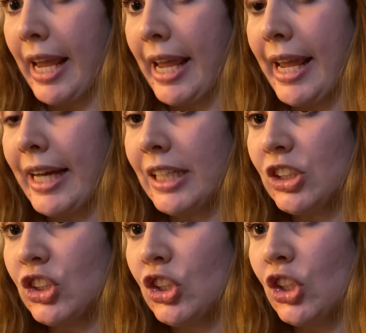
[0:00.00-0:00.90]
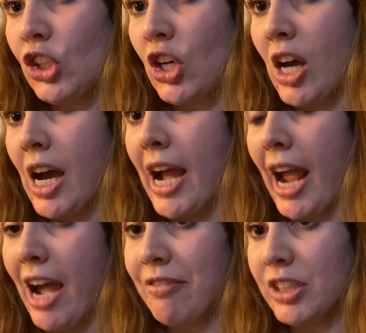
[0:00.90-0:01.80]
And I
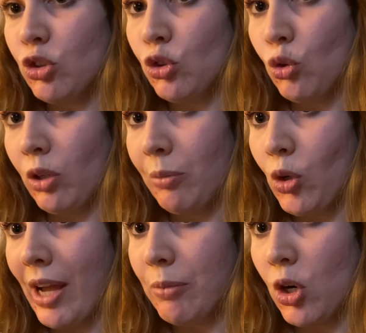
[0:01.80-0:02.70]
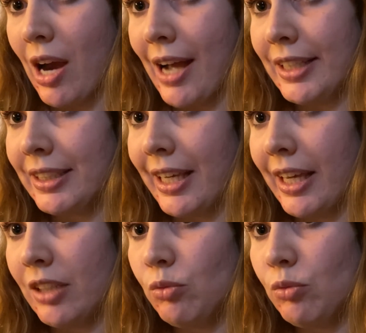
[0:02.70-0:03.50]
have a normal MRI scan,